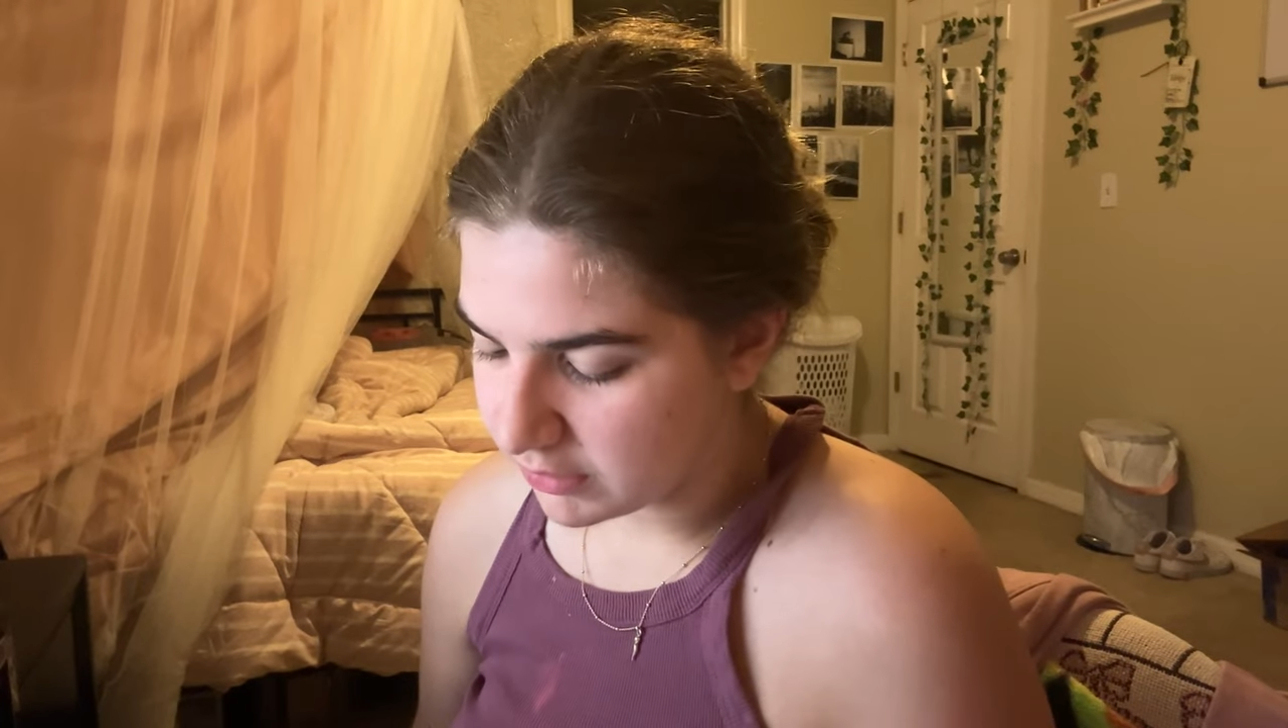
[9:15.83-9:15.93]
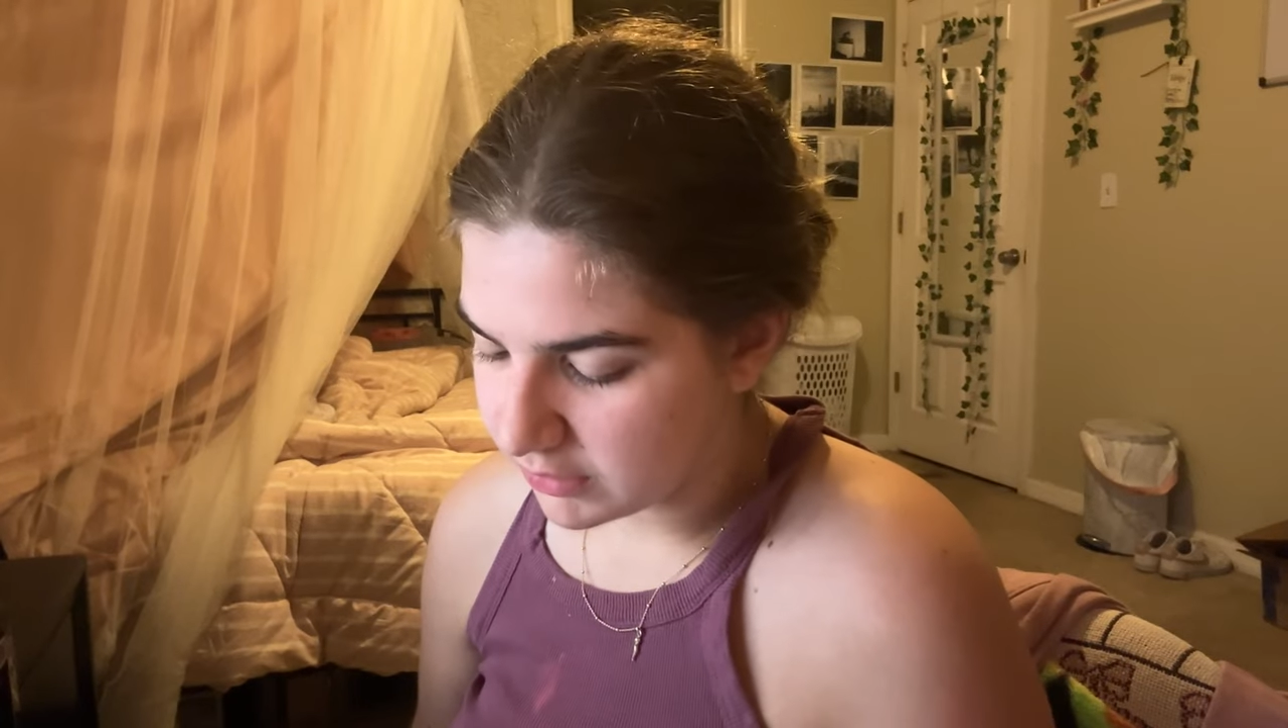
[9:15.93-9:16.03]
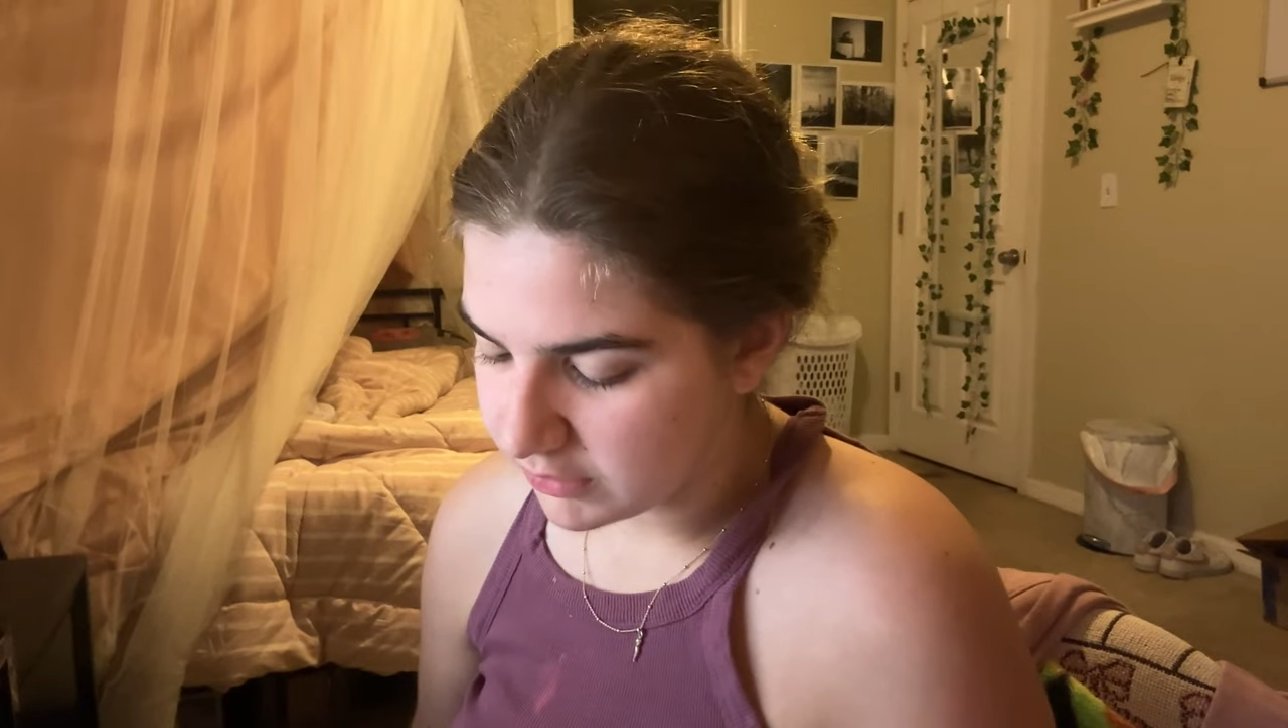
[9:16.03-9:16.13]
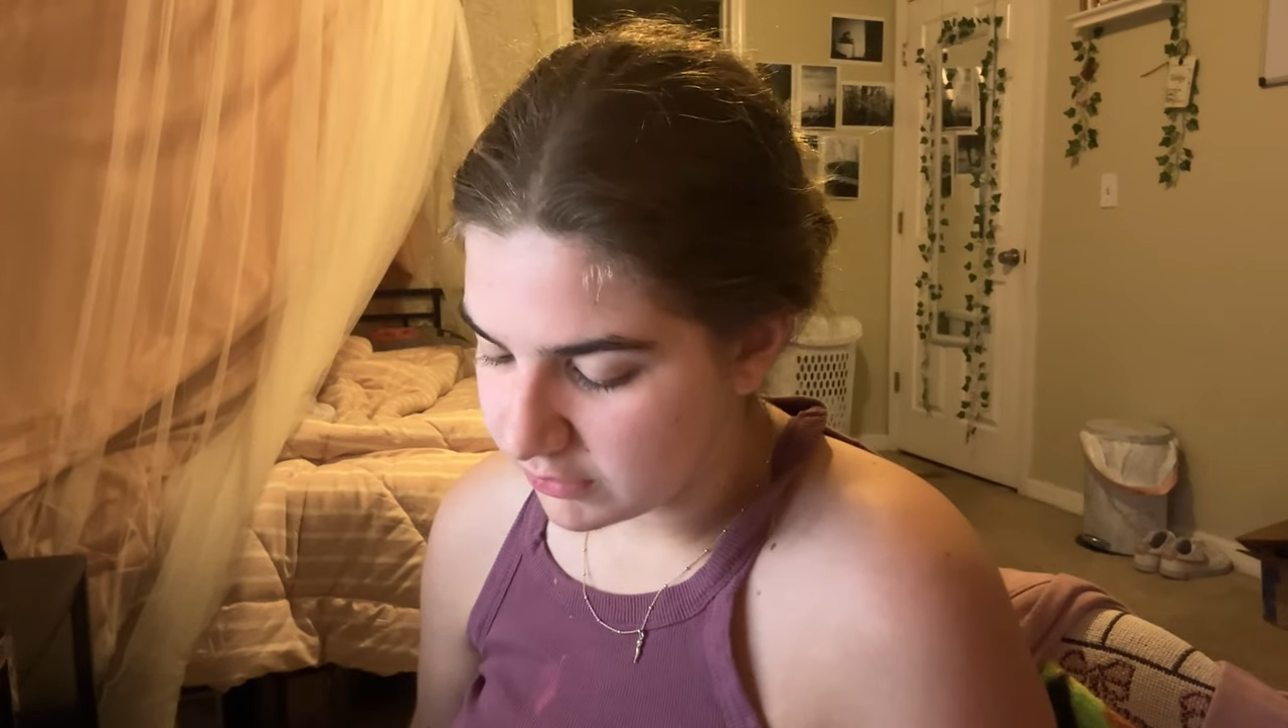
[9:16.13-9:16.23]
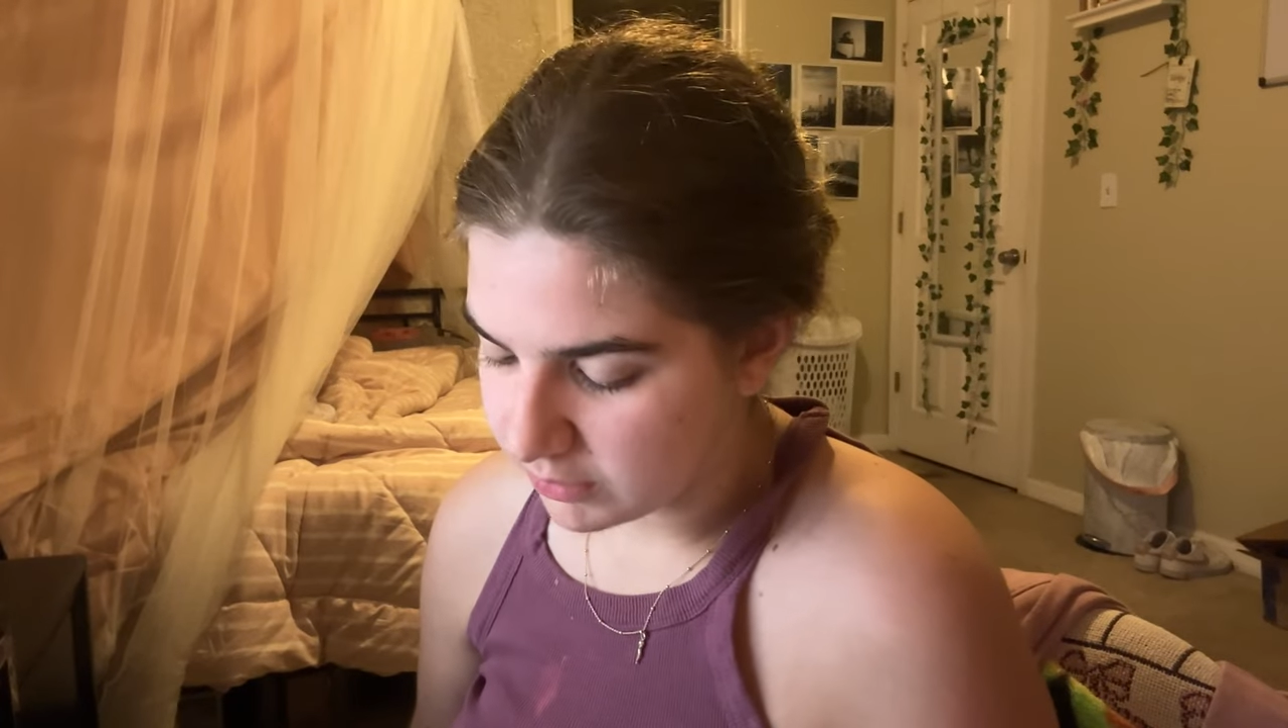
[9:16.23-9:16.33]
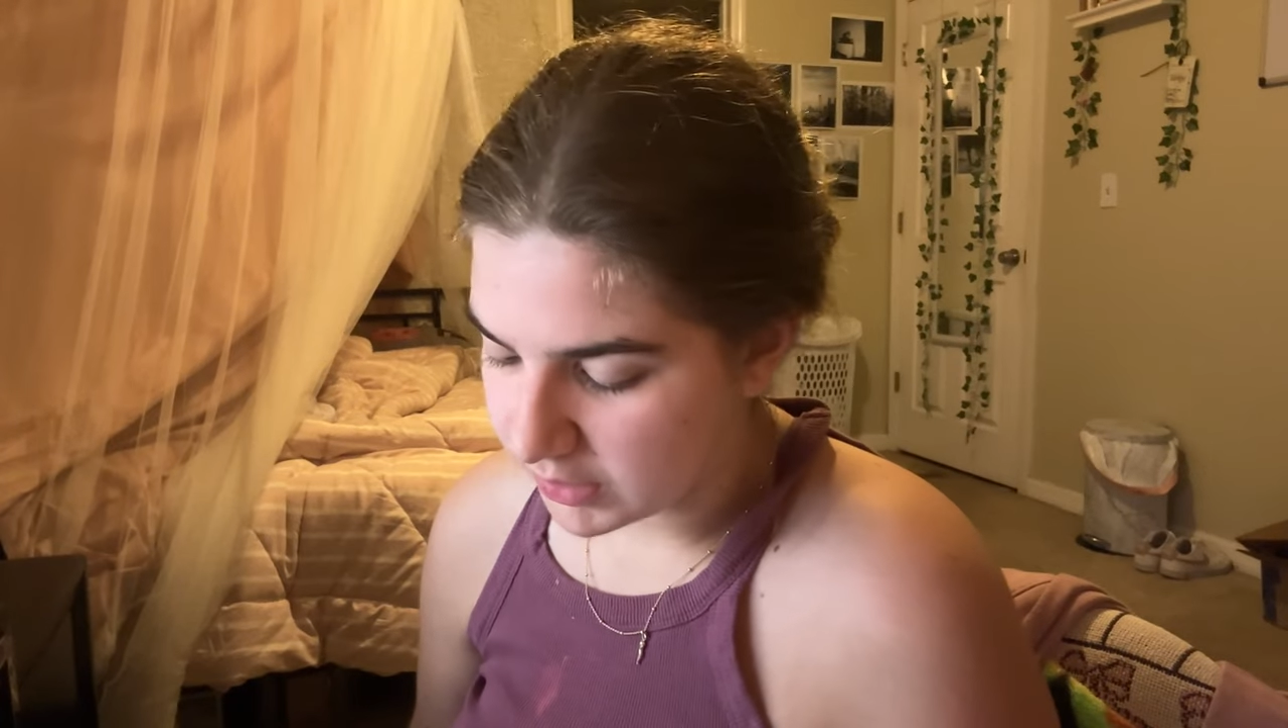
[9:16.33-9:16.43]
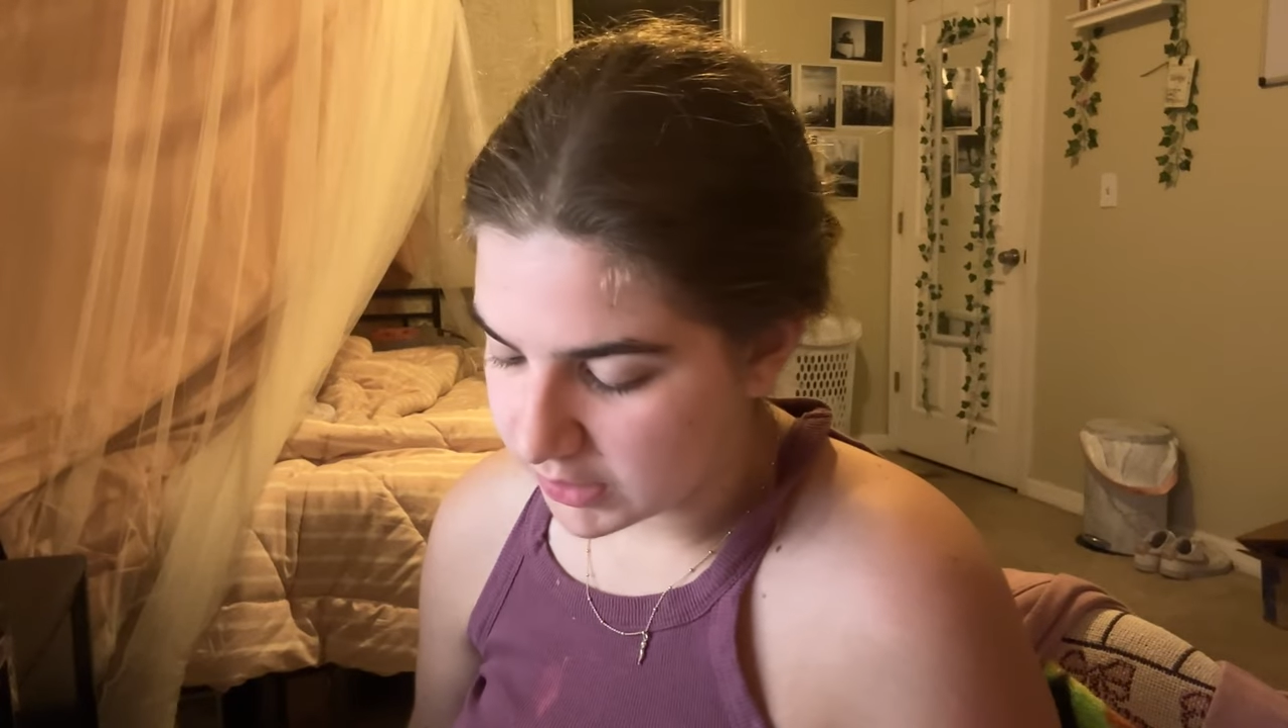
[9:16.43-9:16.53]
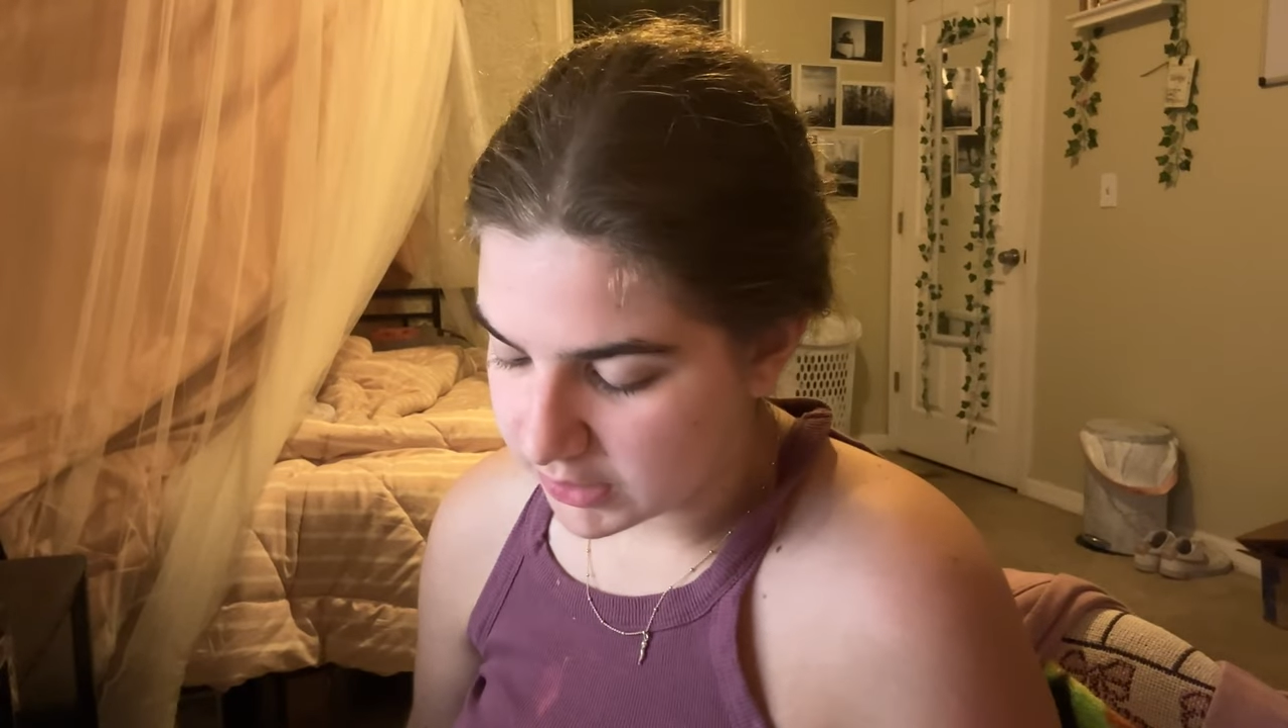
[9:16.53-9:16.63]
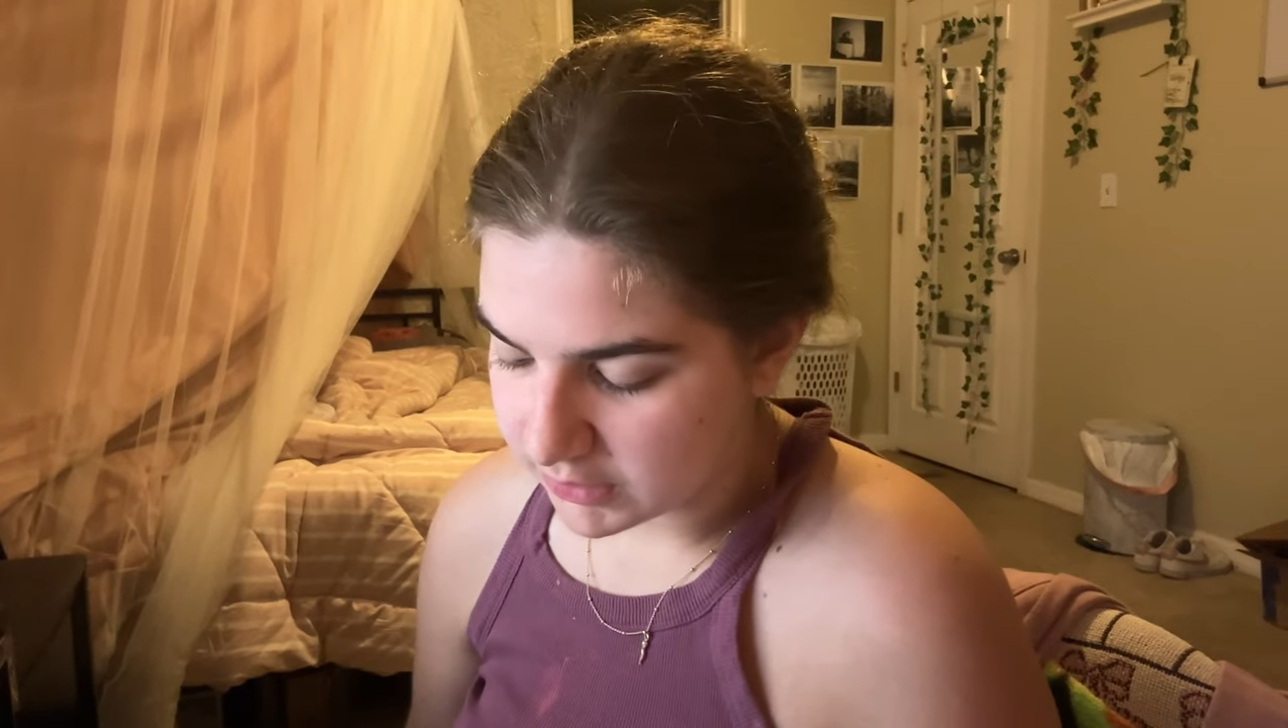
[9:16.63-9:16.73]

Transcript: This is where it